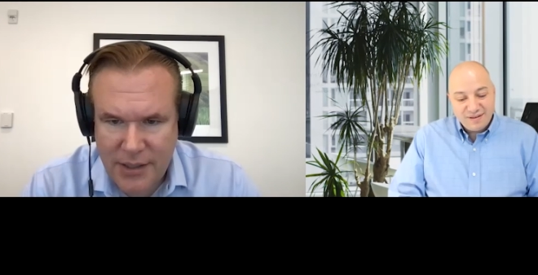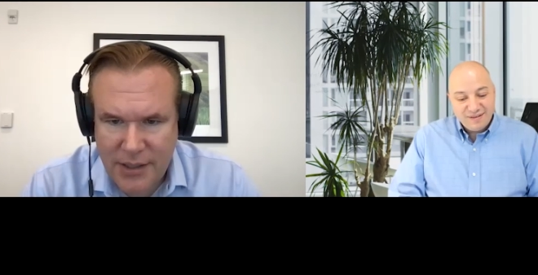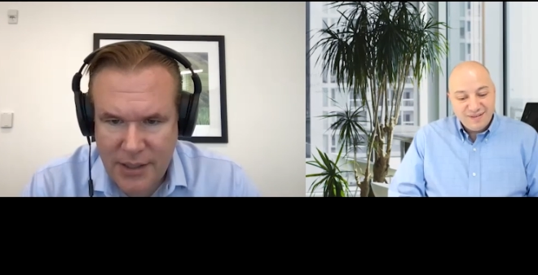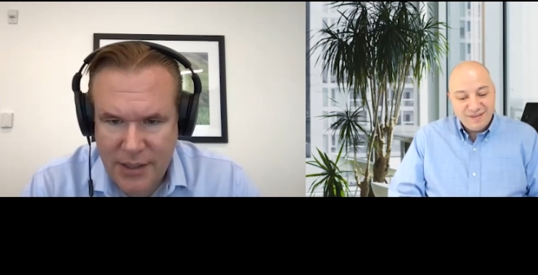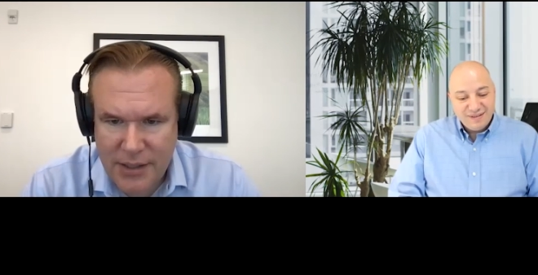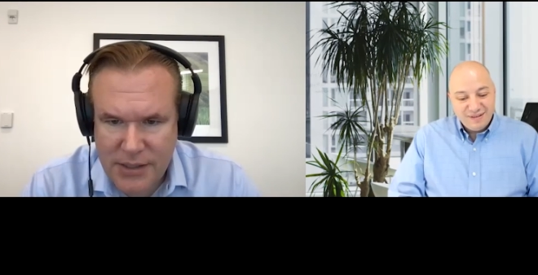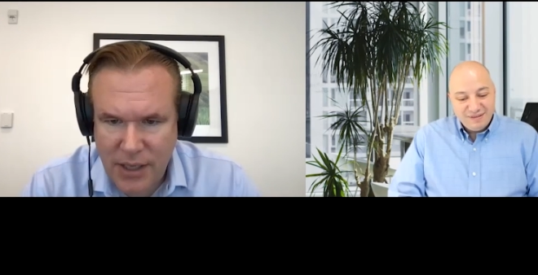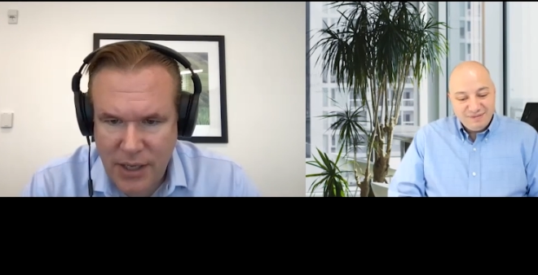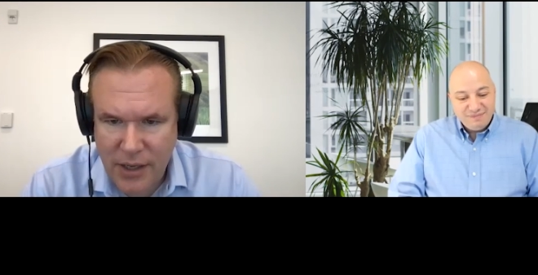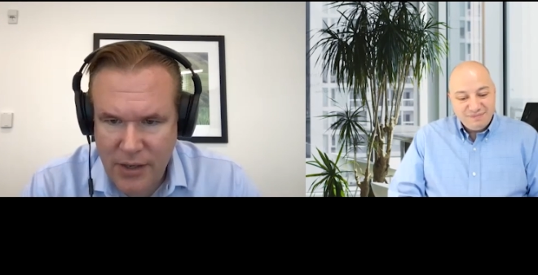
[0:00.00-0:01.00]
Speaker 1: and a
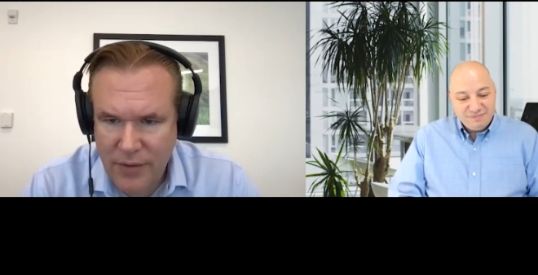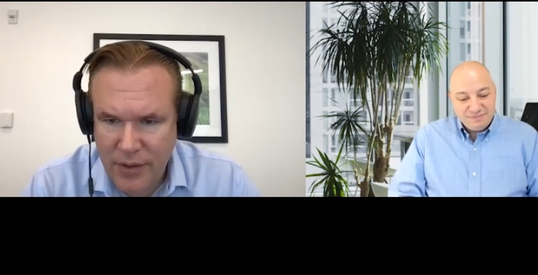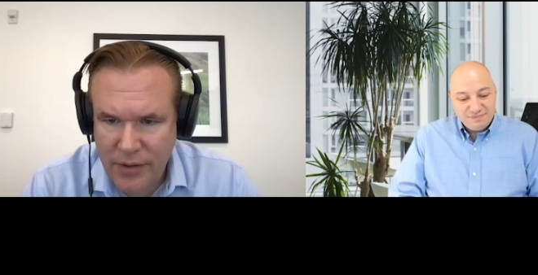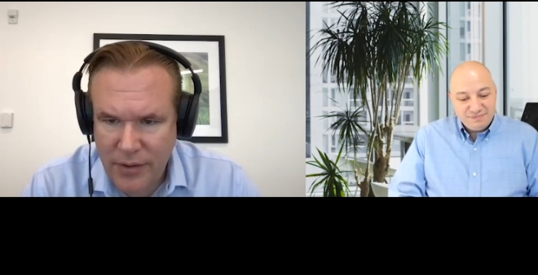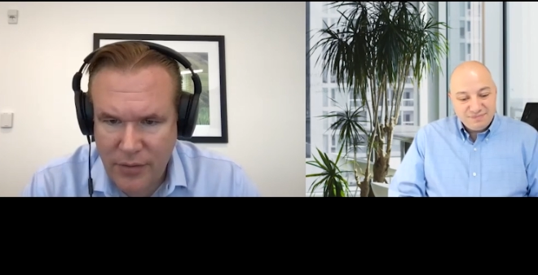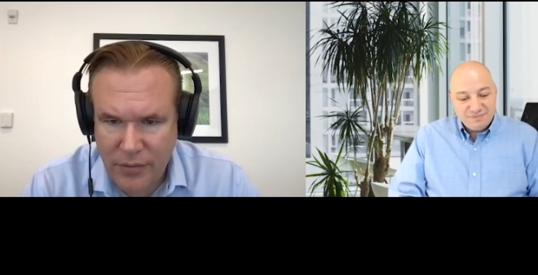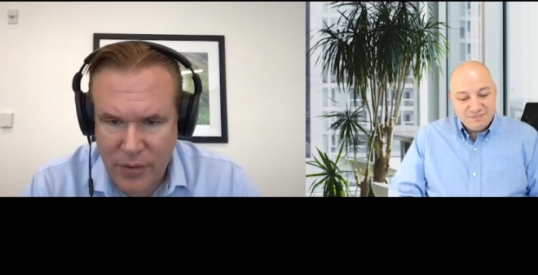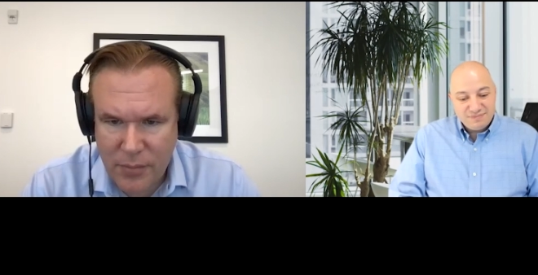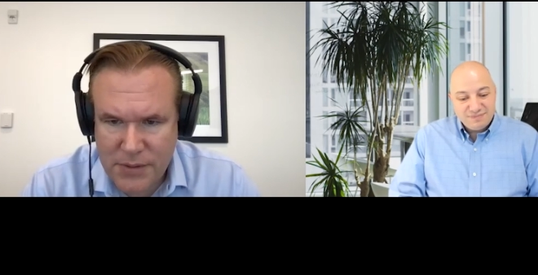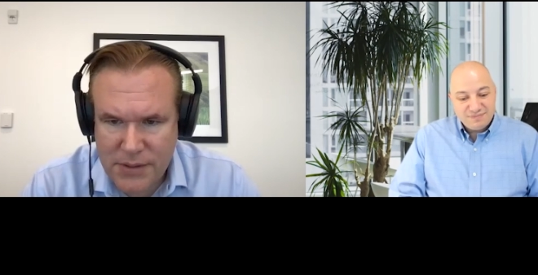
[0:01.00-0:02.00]
ton of other
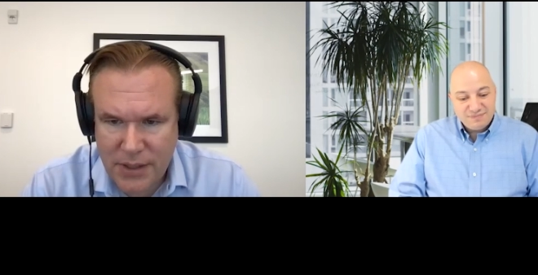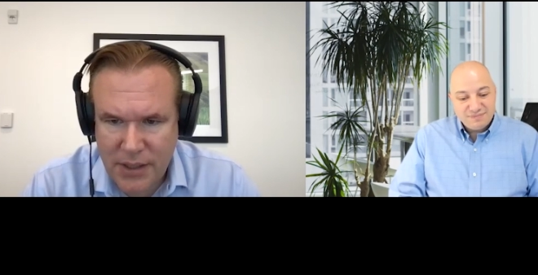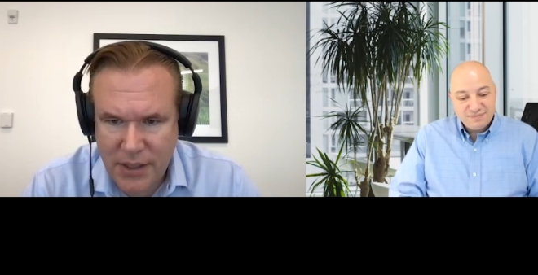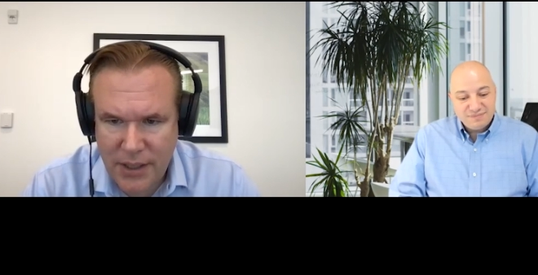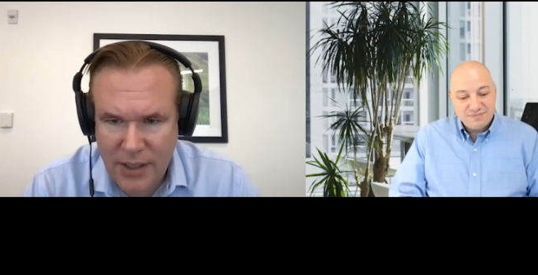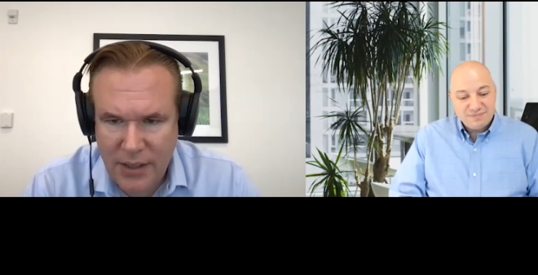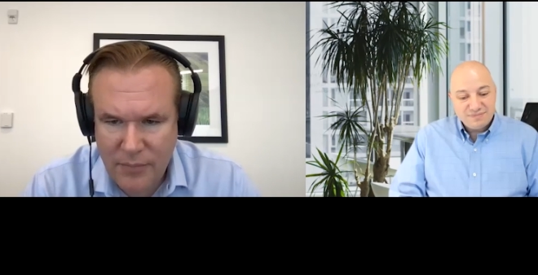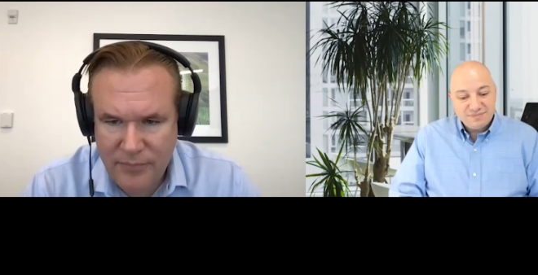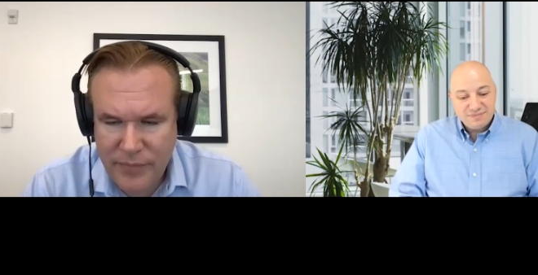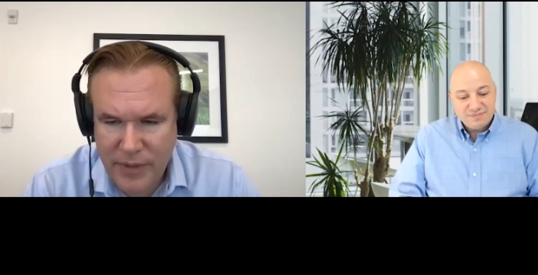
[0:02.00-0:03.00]
groups that uh,
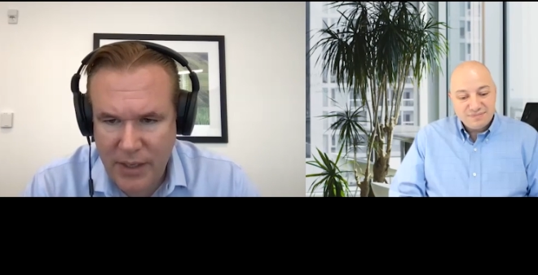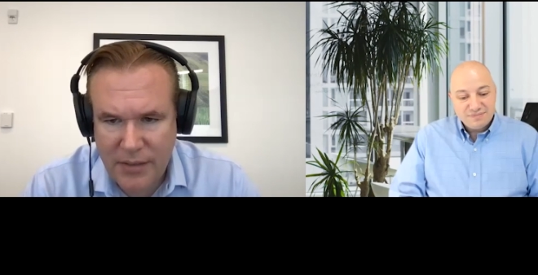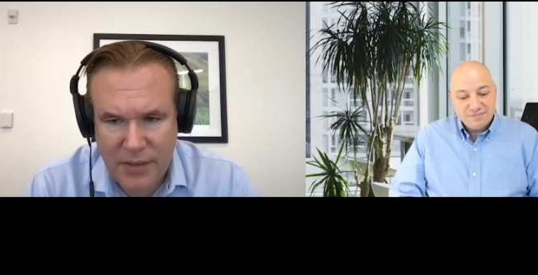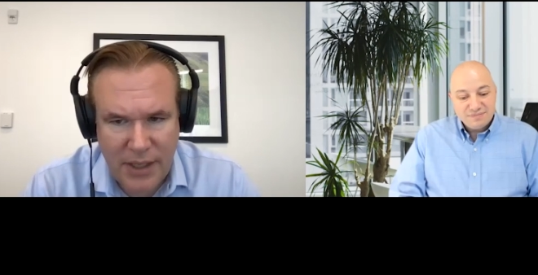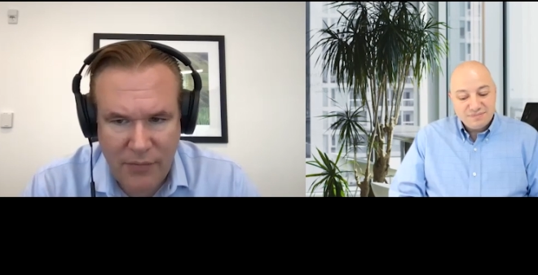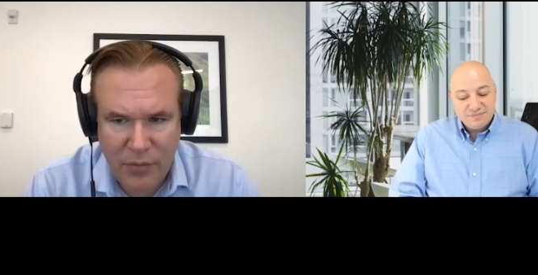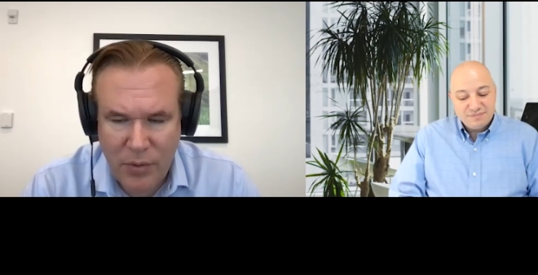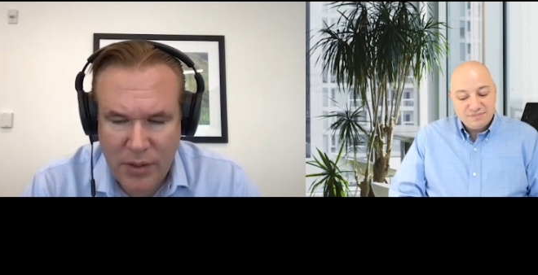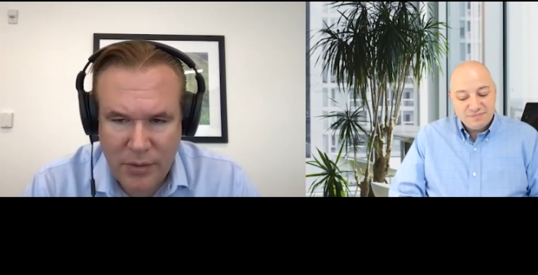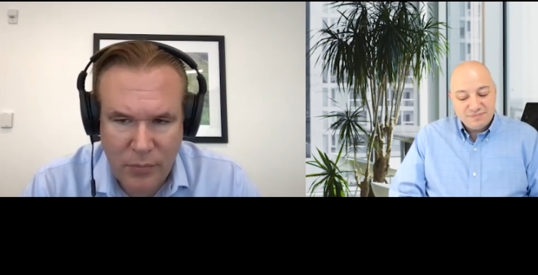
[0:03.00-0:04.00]
I think
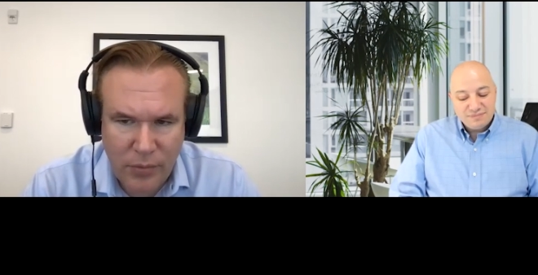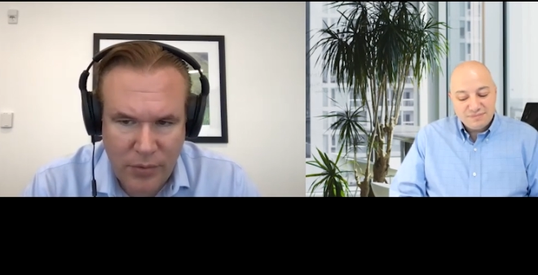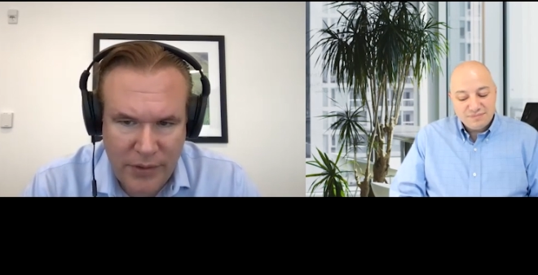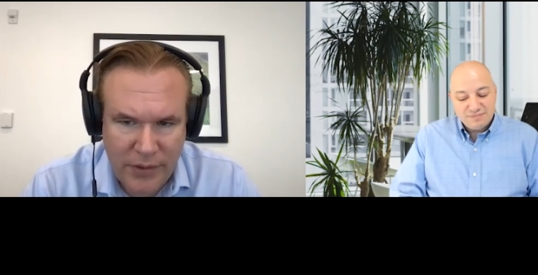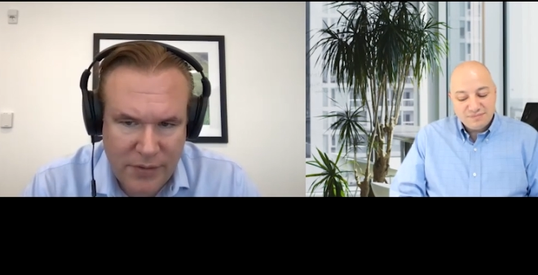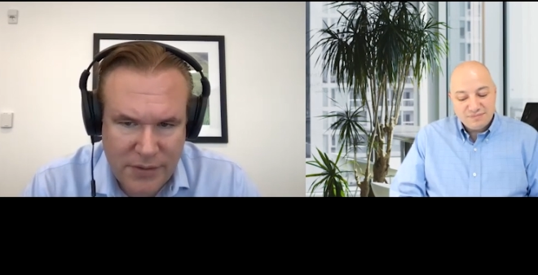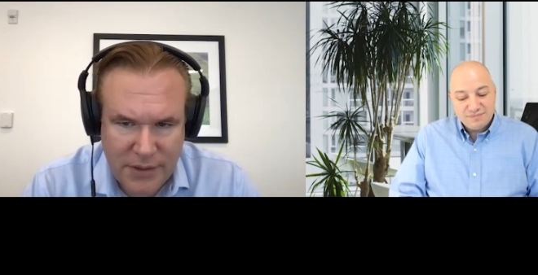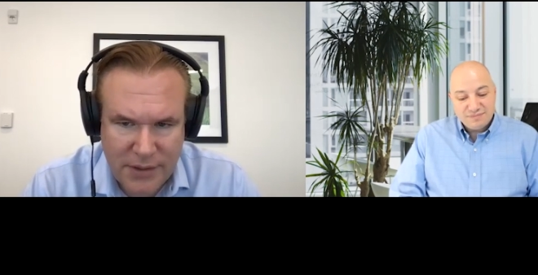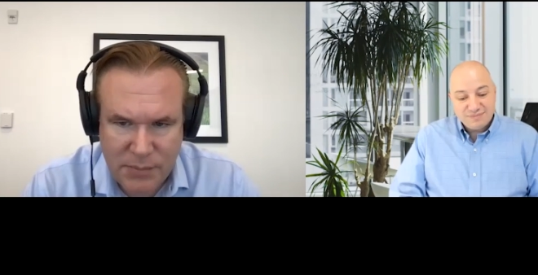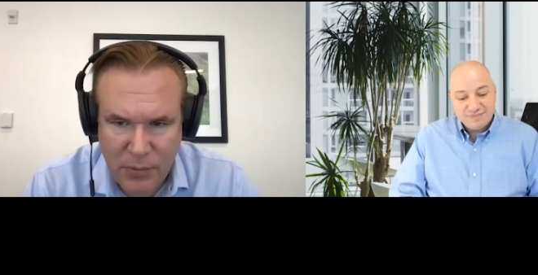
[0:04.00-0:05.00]
everyone in the world knows at
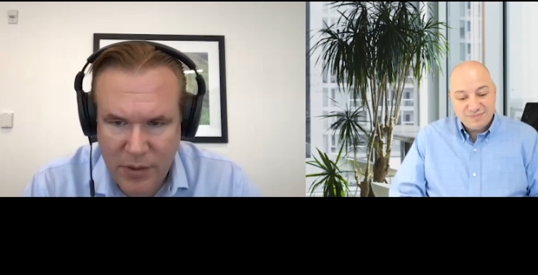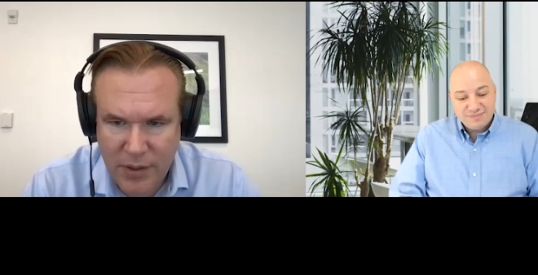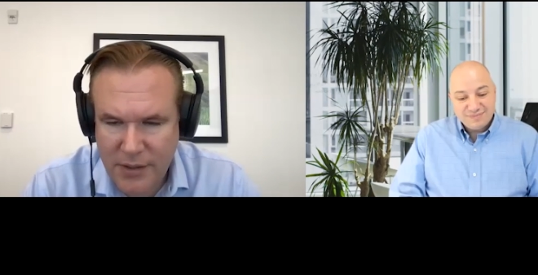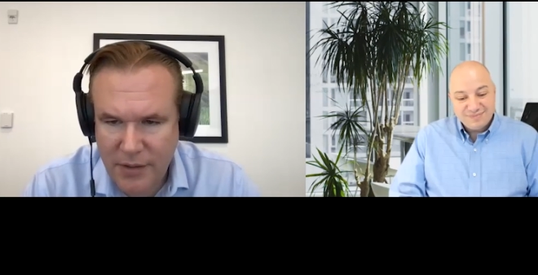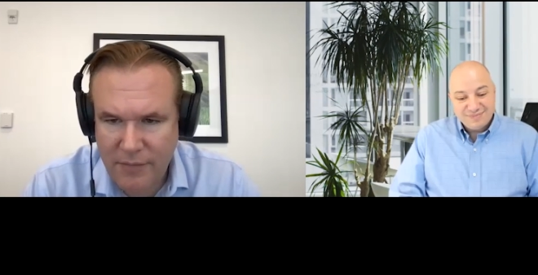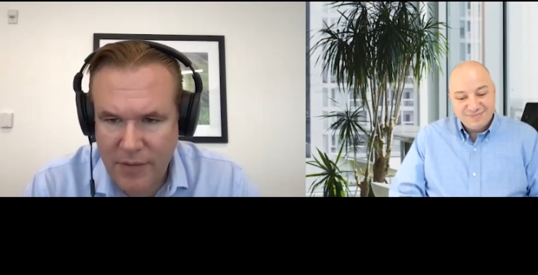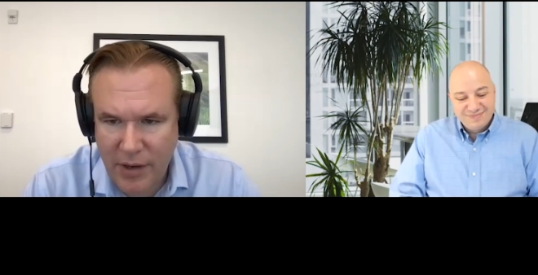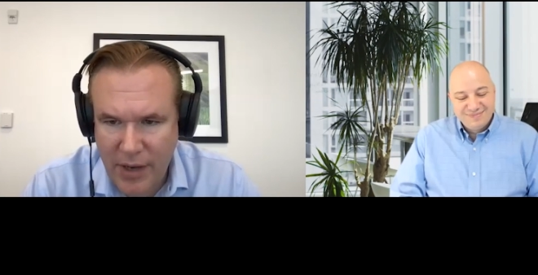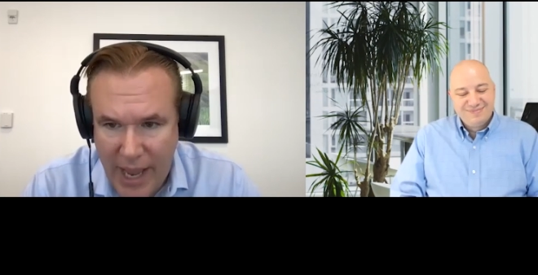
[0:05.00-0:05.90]
this point are very